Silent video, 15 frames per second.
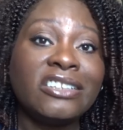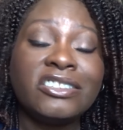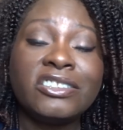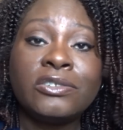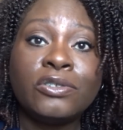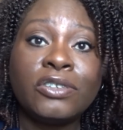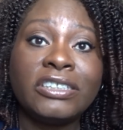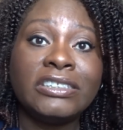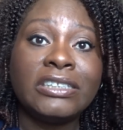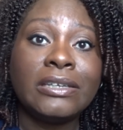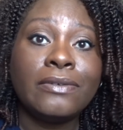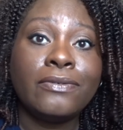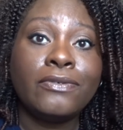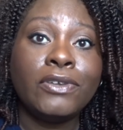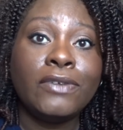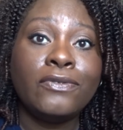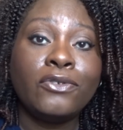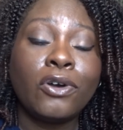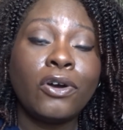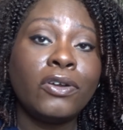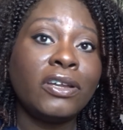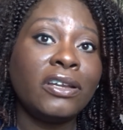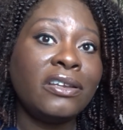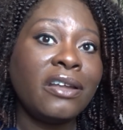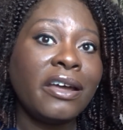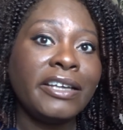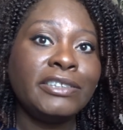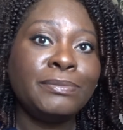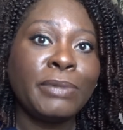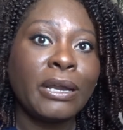does look as if you've got on a
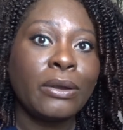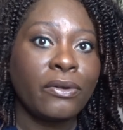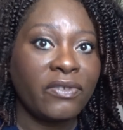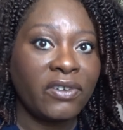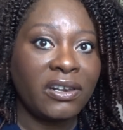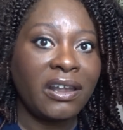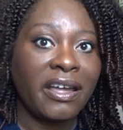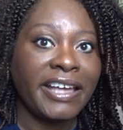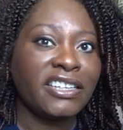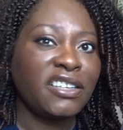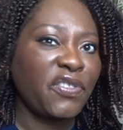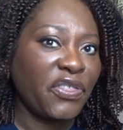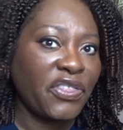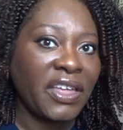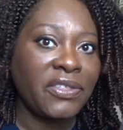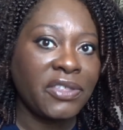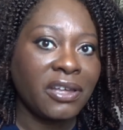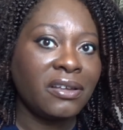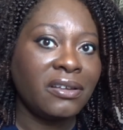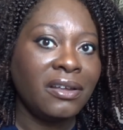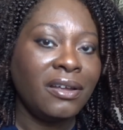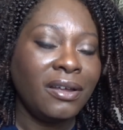nice pair of light feather